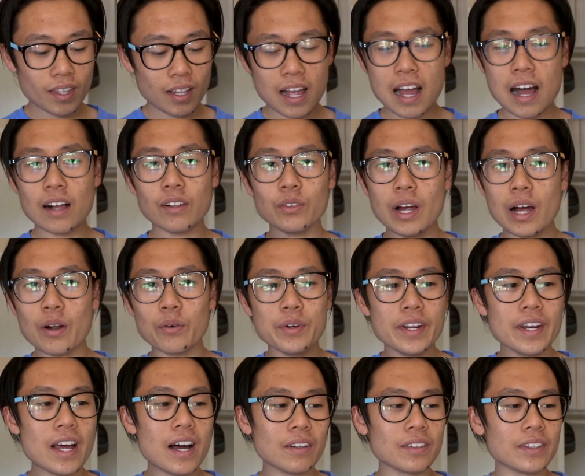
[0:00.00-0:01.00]
I'll
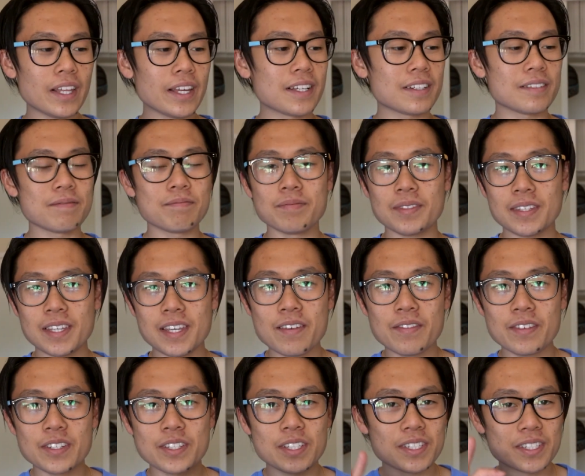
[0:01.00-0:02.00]
read out like
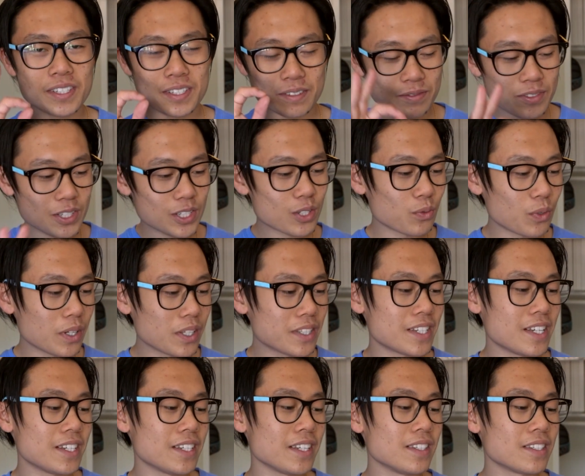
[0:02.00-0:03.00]
even just one
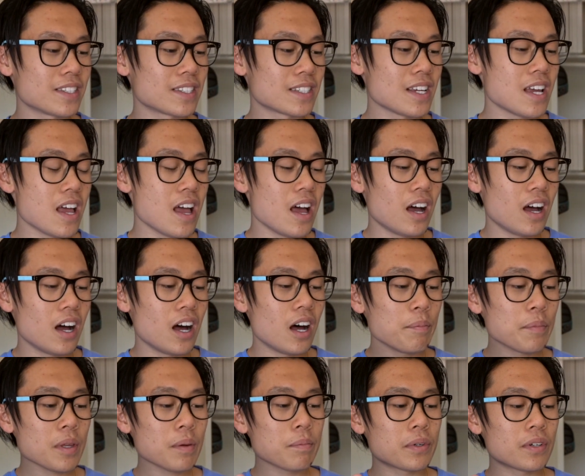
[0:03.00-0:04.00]
sentence.
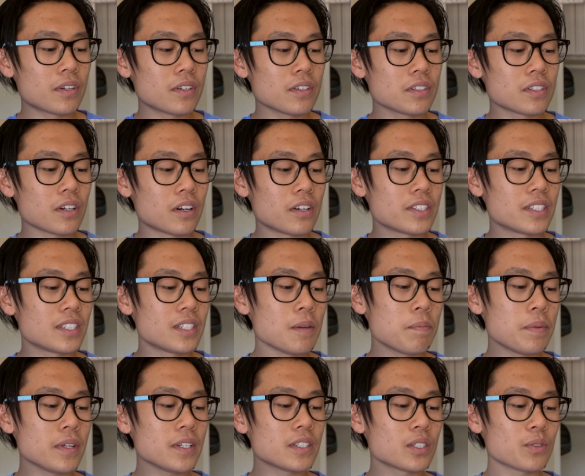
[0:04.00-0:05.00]
Hummingbirds are
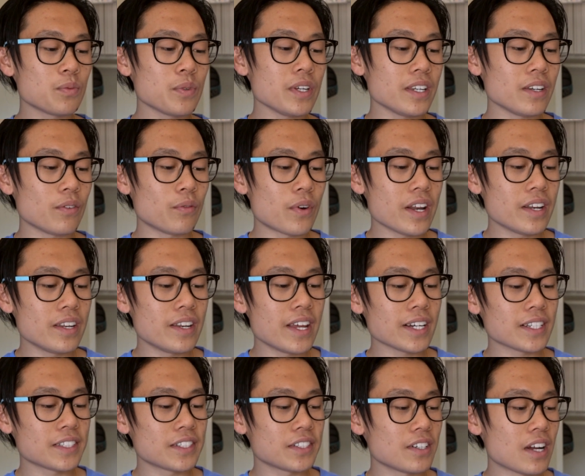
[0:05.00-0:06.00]
sipping sweet red
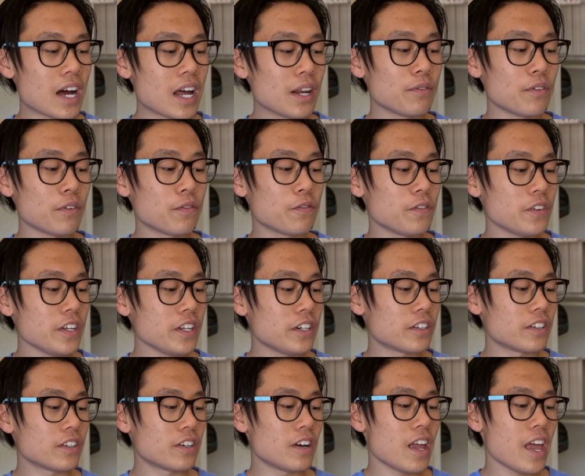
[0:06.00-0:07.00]
nectar out of a
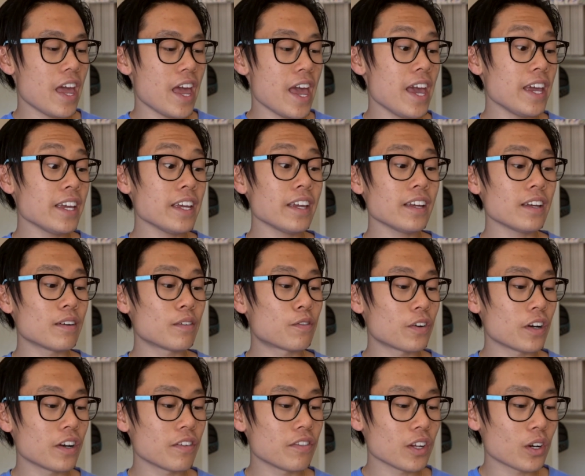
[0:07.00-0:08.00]
feeder hanging in
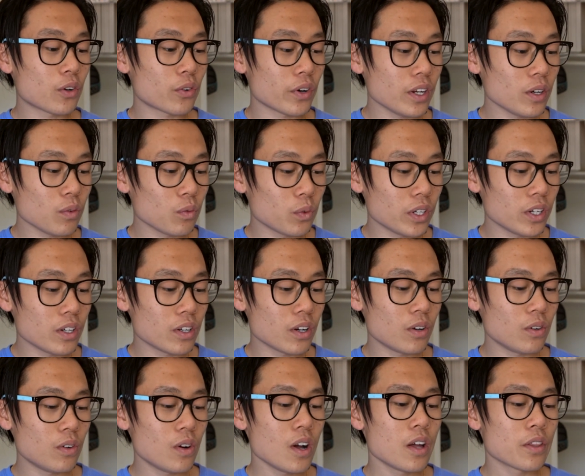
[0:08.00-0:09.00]
front of the green
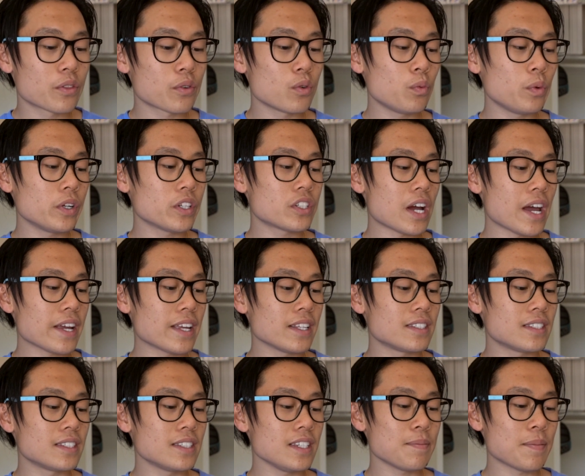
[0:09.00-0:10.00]
window through which I can
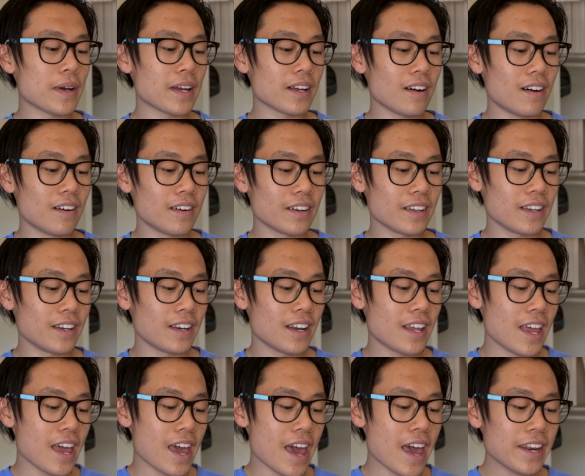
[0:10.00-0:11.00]
see my garden.
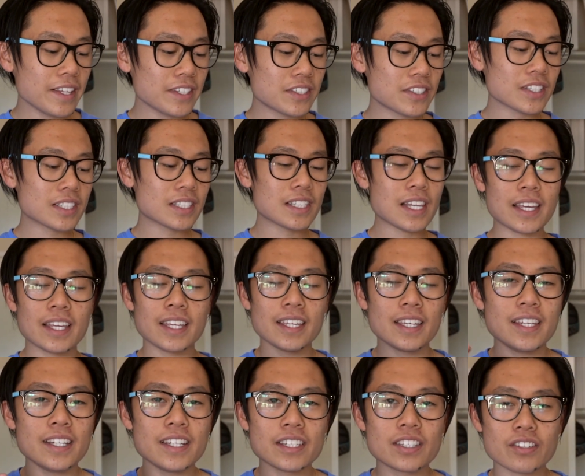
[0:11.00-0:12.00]
And it's just like,
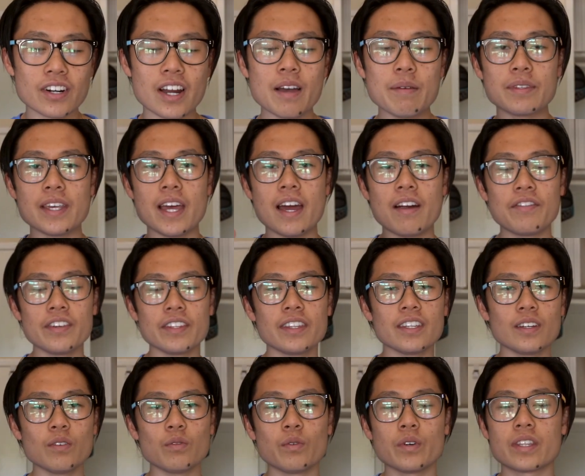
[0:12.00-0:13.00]
he describes
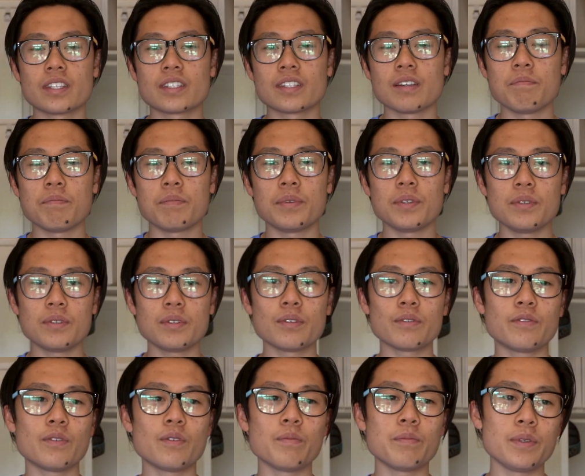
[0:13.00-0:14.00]
everything with some
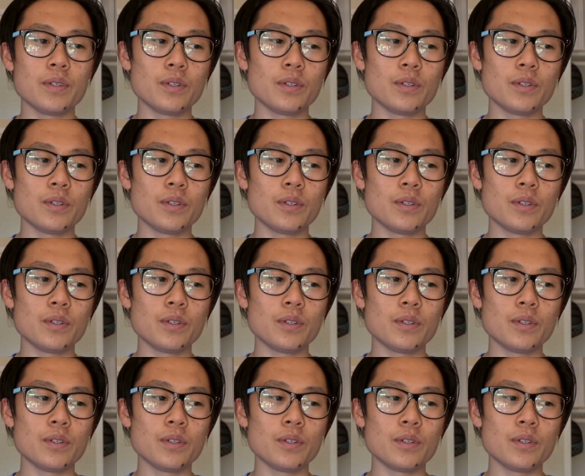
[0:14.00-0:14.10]
beautiful